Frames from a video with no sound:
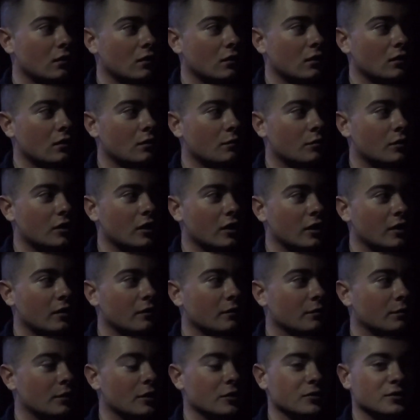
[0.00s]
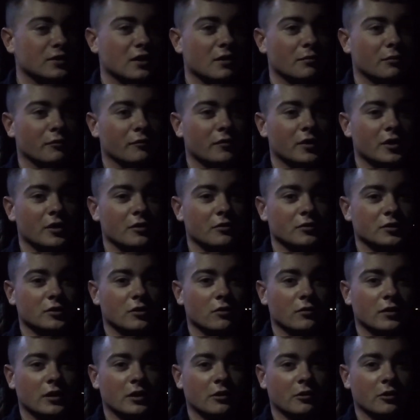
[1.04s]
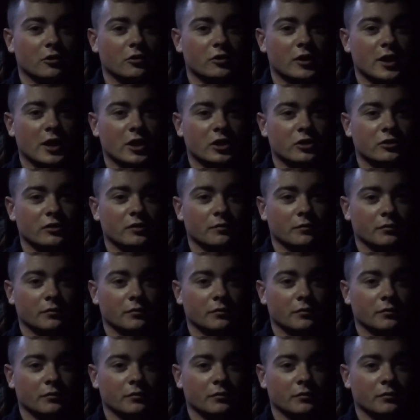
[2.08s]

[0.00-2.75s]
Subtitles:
probably post a couple videos going down the direct strip these